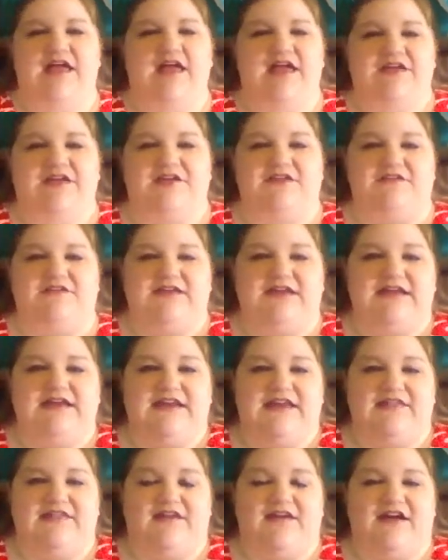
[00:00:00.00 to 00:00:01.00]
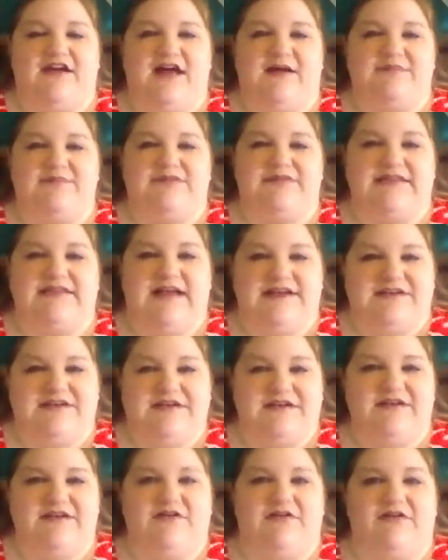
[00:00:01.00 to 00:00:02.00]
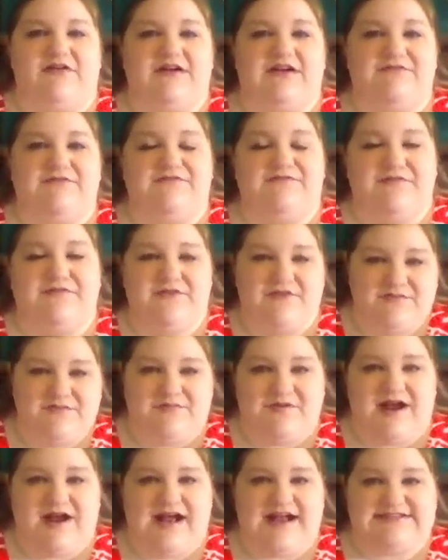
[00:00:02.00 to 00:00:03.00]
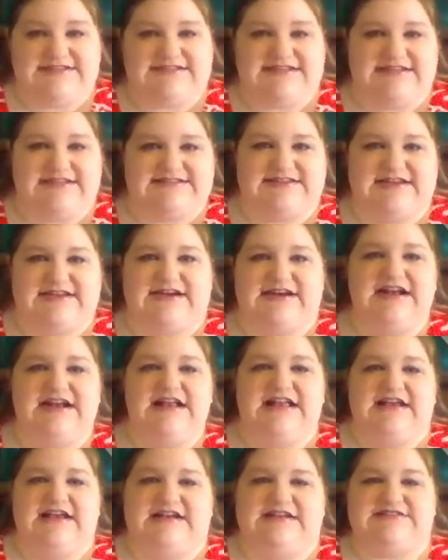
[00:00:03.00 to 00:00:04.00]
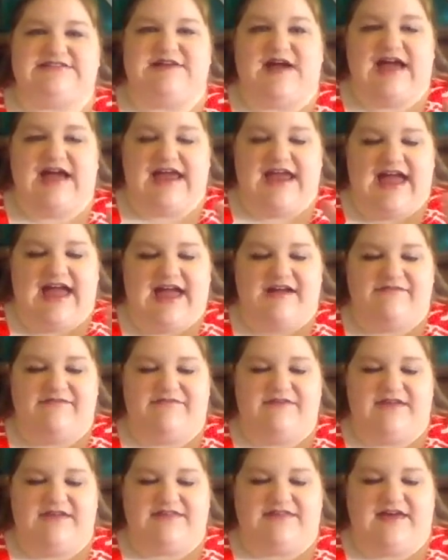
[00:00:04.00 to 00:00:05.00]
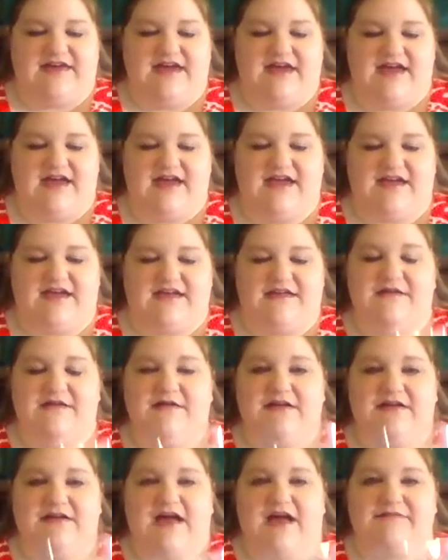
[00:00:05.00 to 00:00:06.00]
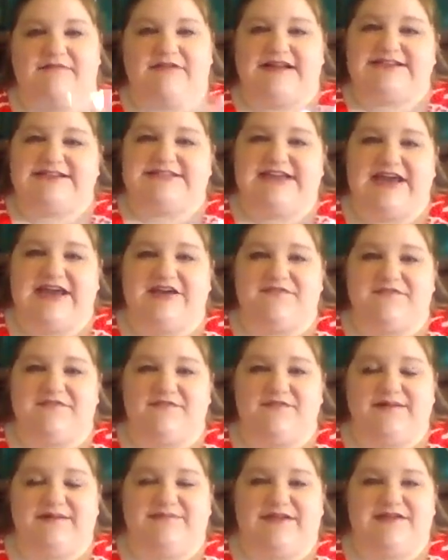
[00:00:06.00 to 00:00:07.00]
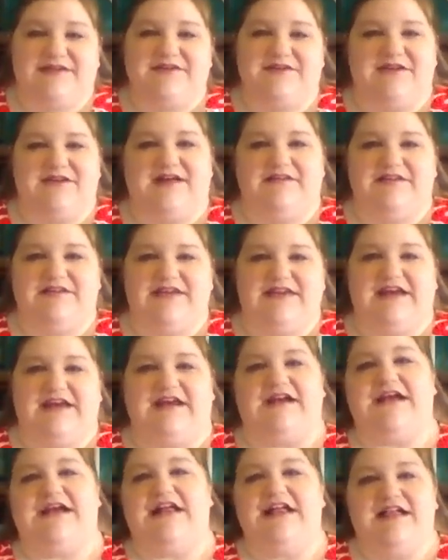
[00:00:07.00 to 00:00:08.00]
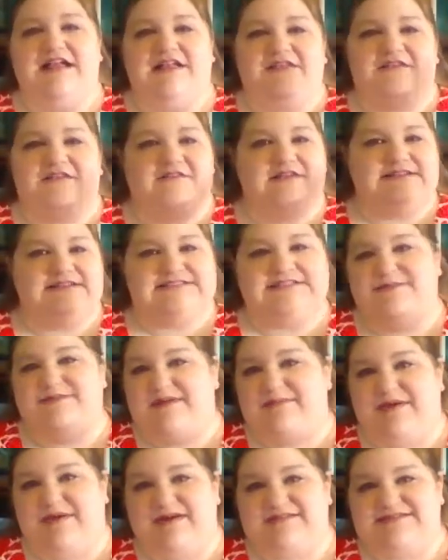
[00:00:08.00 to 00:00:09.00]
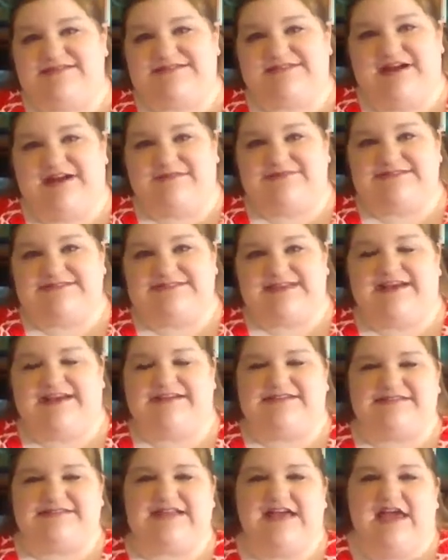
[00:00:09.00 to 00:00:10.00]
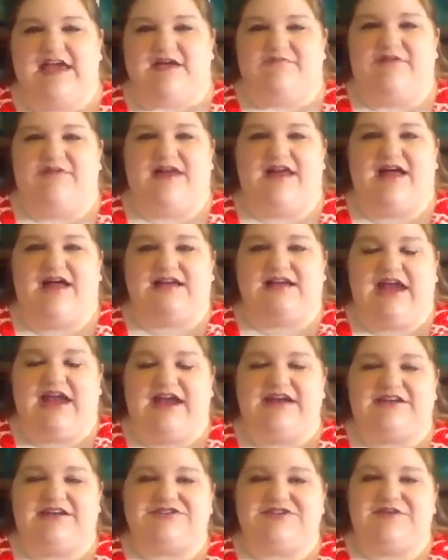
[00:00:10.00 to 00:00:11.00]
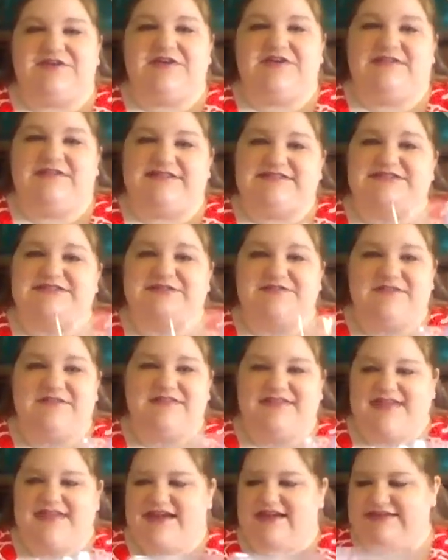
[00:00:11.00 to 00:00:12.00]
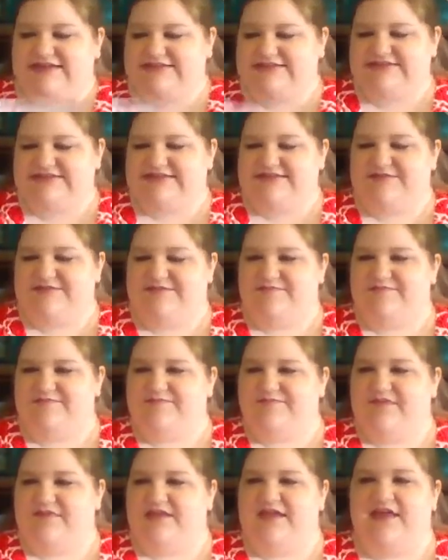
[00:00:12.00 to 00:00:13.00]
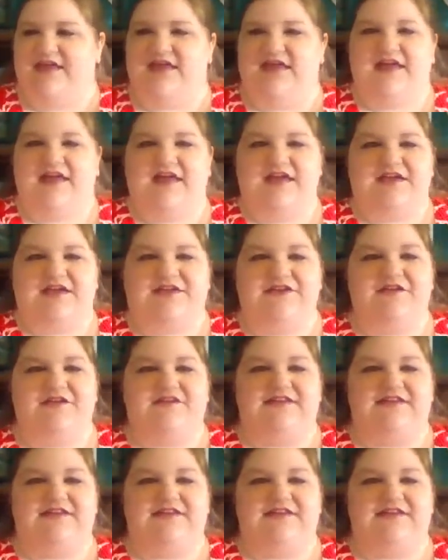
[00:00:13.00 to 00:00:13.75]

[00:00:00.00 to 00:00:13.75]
You'll need either a blender or a food processor. And so I have the container for my blender down here. The rest of my parts are upstairs, but I'll kind of show you what to do with this. You'll